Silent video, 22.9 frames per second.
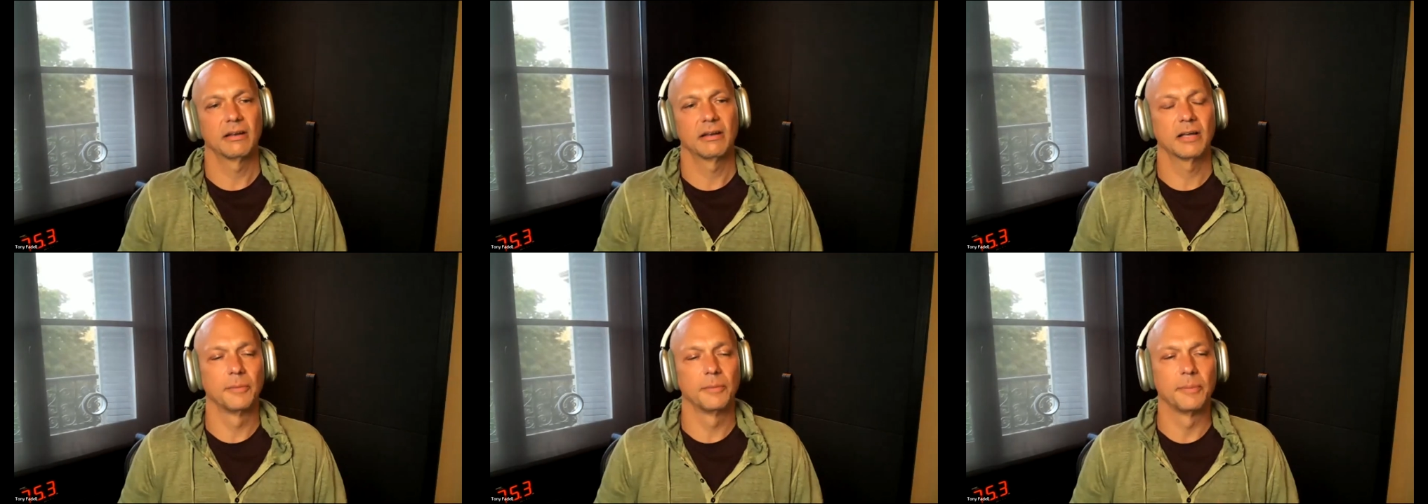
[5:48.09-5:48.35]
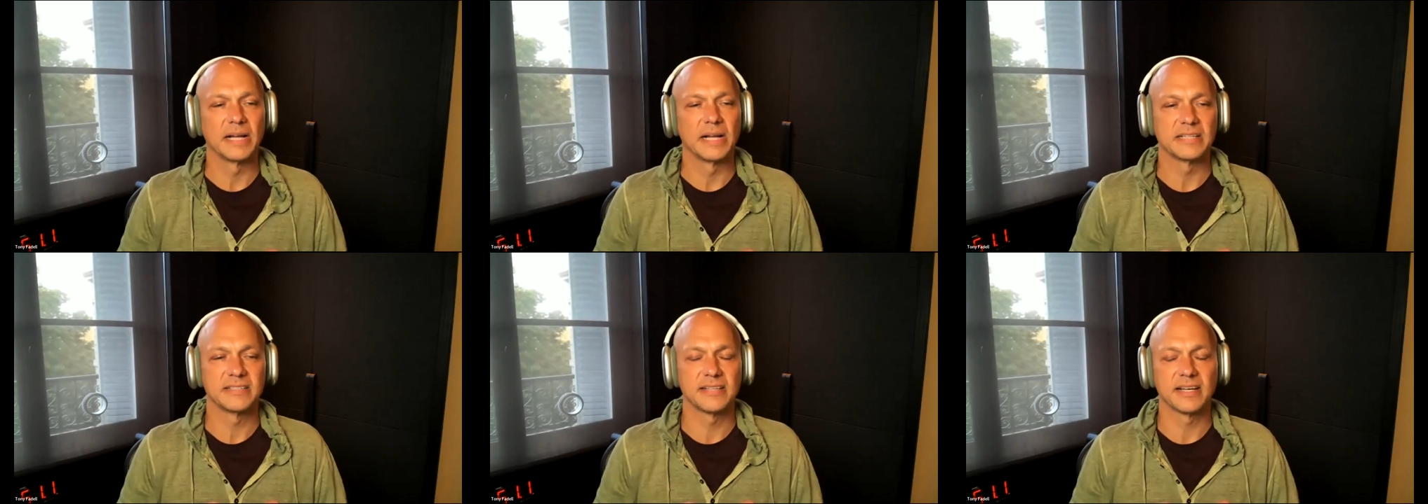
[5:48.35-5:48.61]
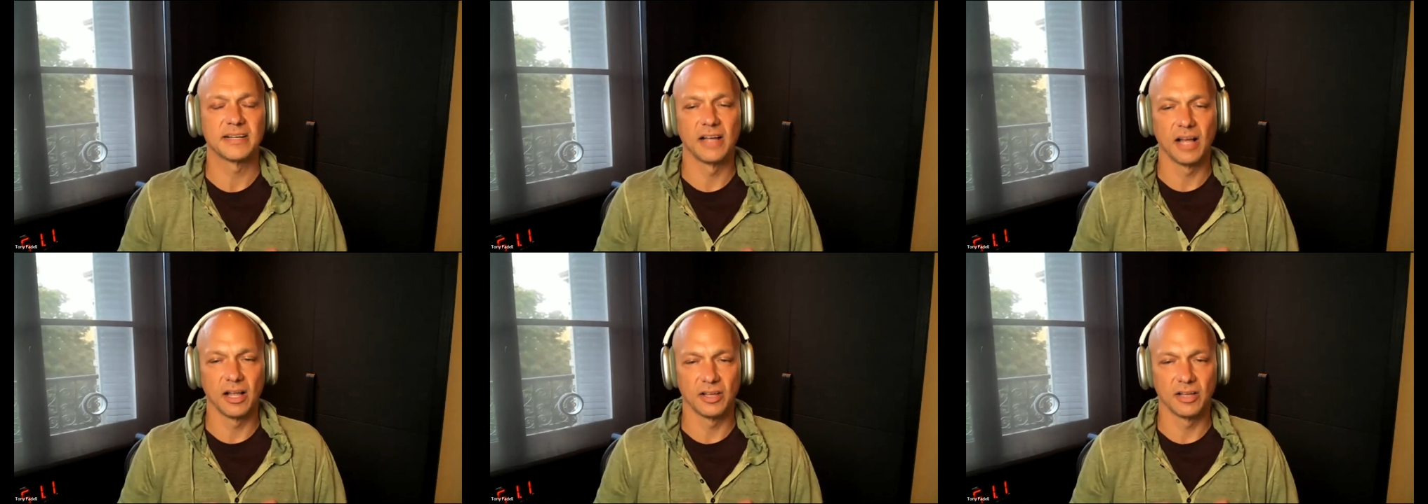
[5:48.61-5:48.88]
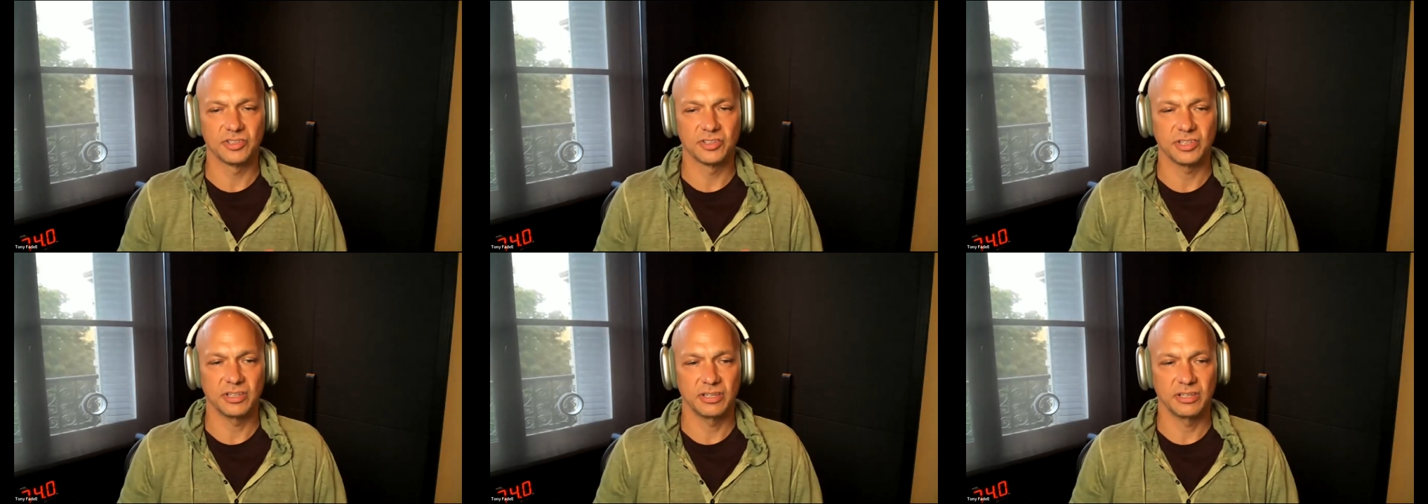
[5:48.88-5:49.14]
about
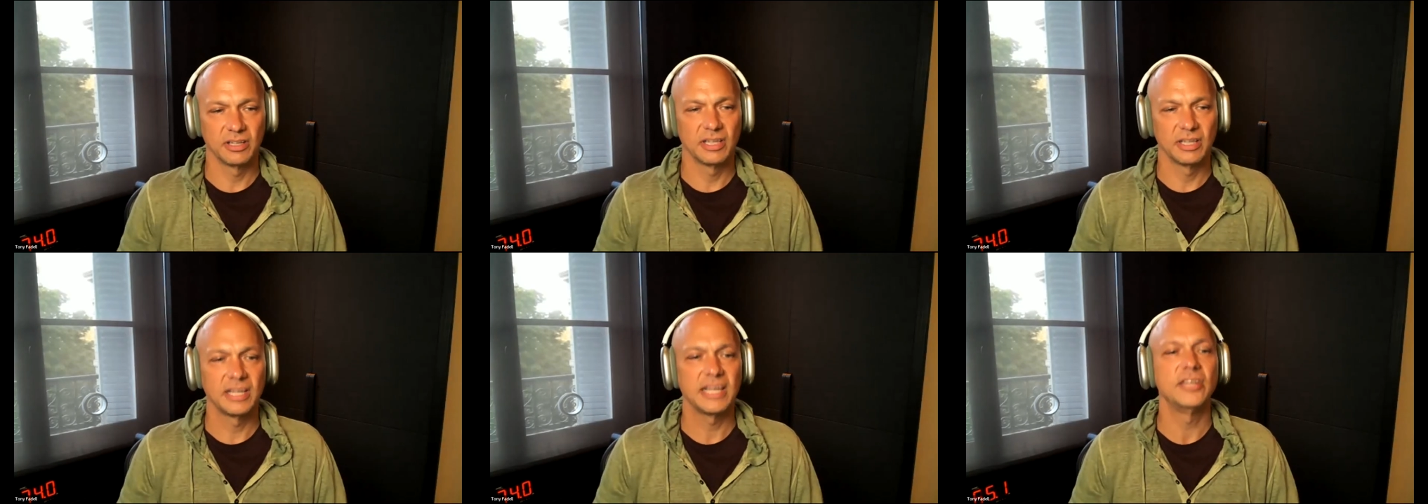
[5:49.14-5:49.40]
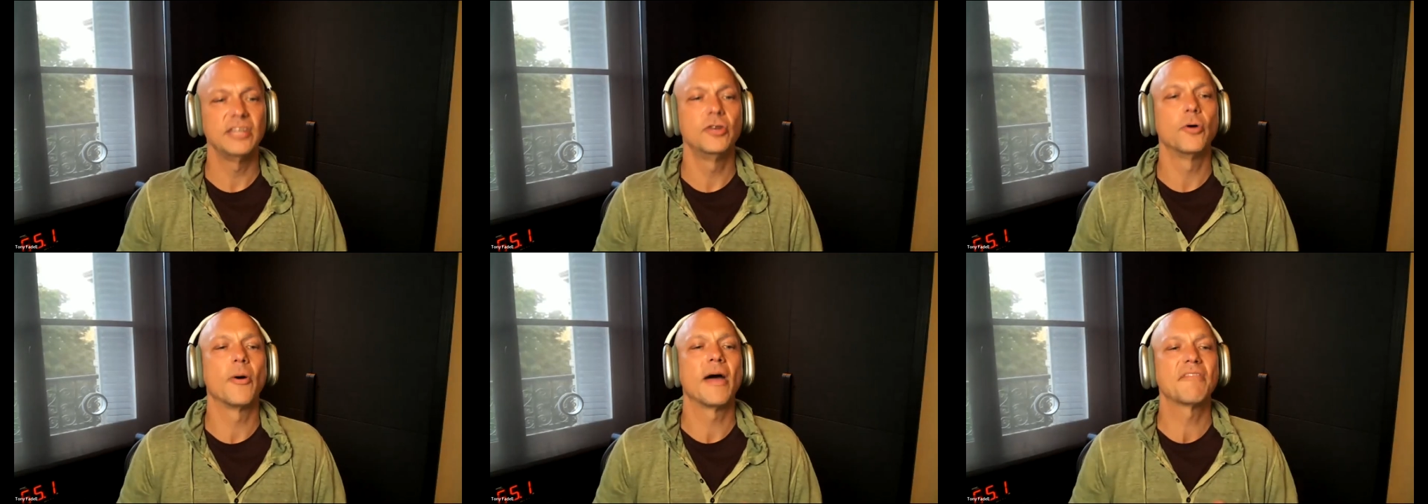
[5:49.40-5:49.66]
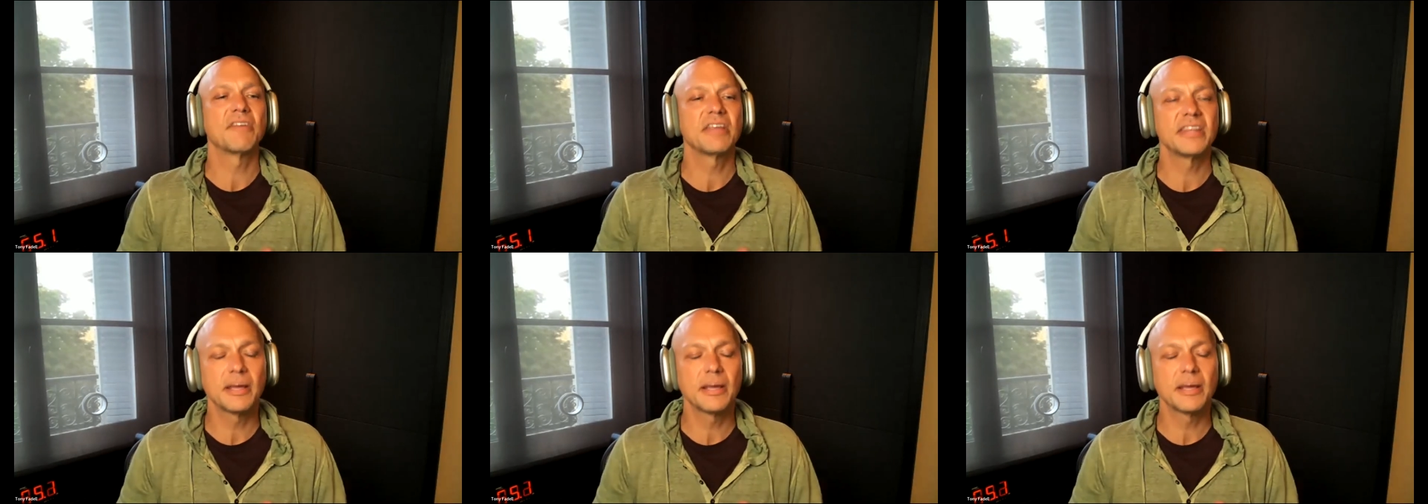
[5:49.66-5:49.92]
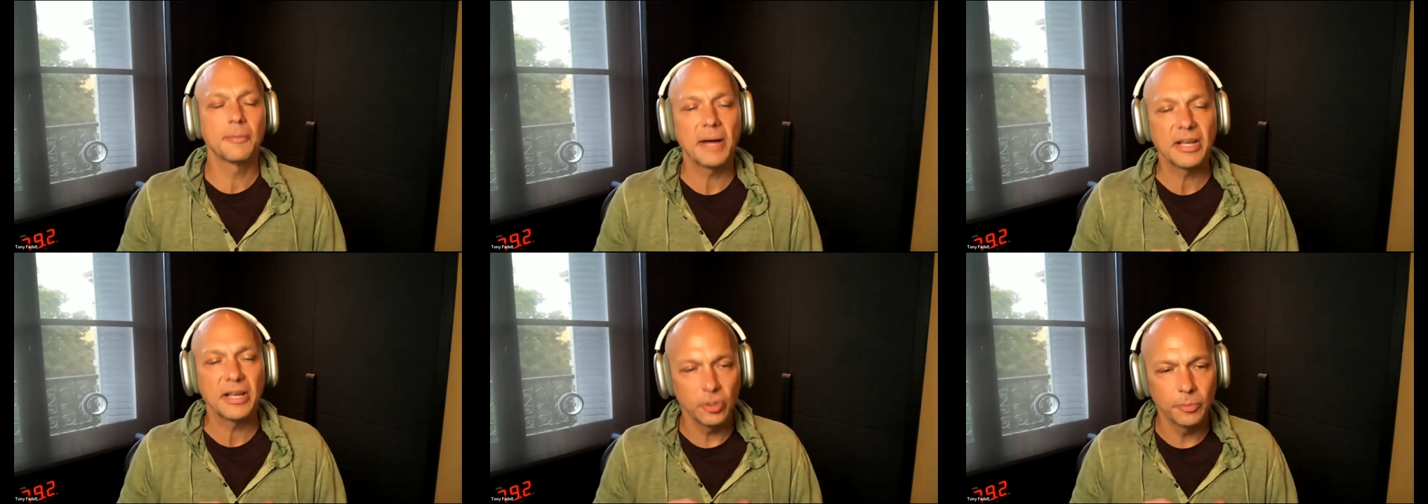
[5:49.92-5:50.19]
technology. He knew
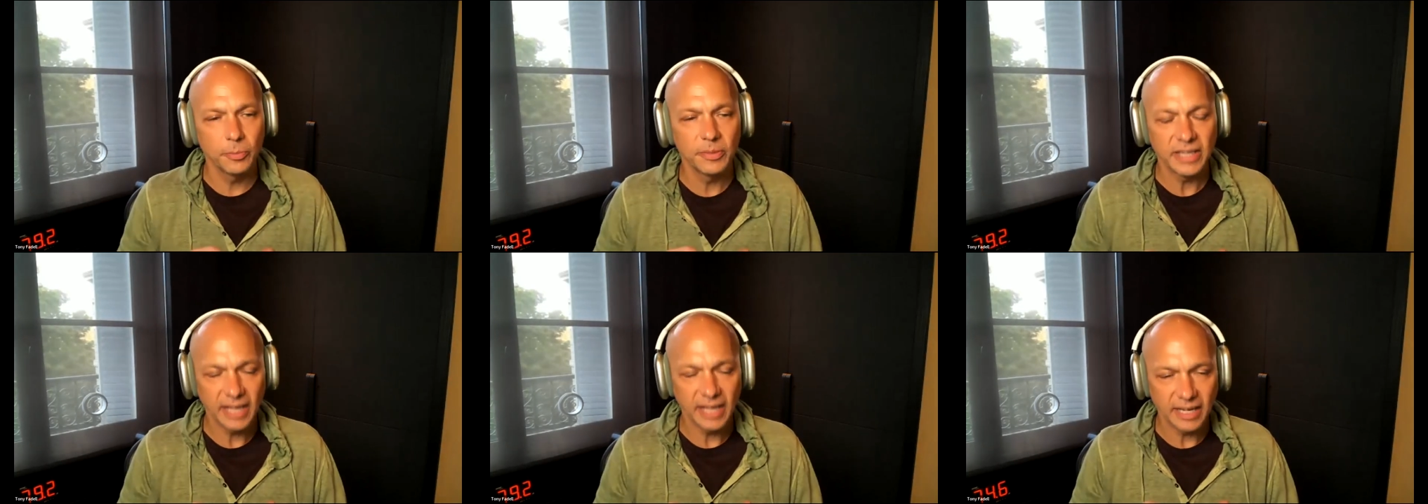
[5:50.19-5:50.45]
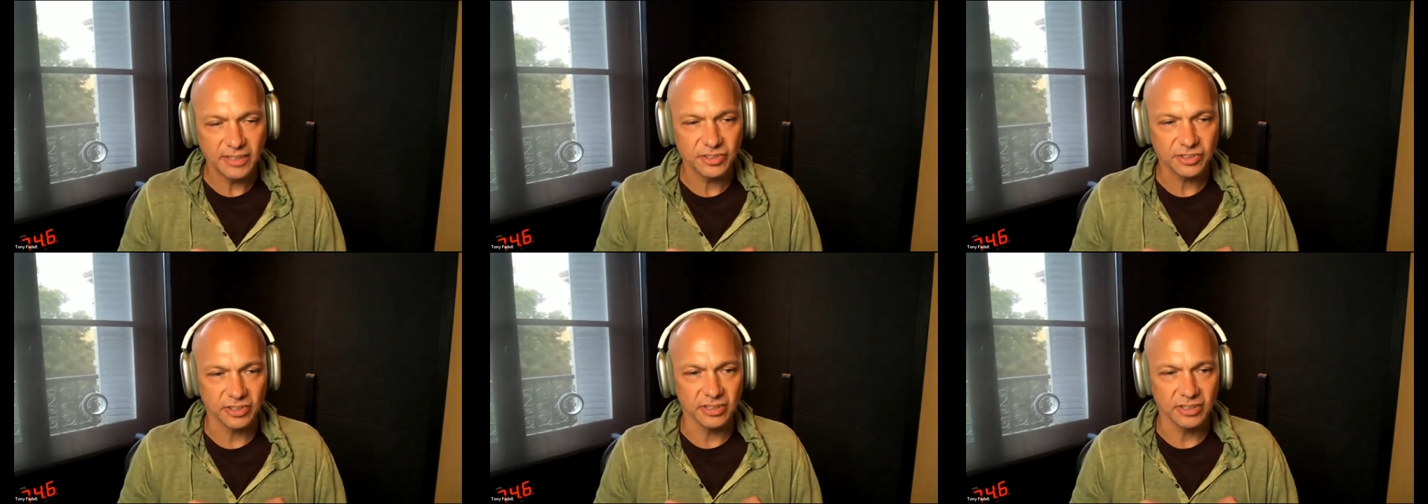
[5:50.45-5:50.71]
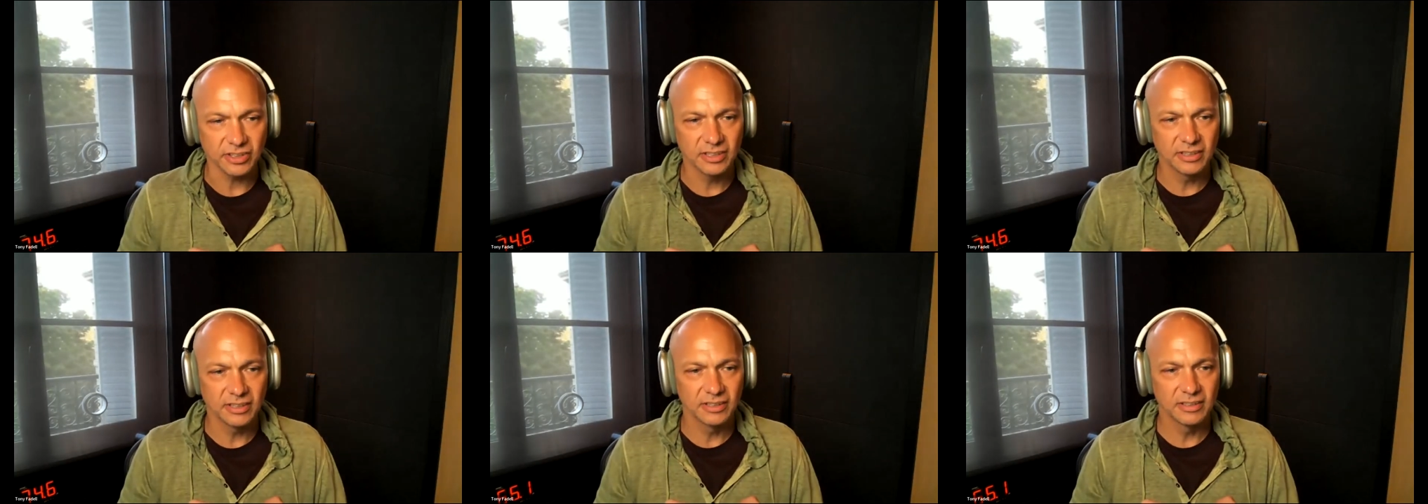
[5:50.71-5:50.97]
everything about human nature.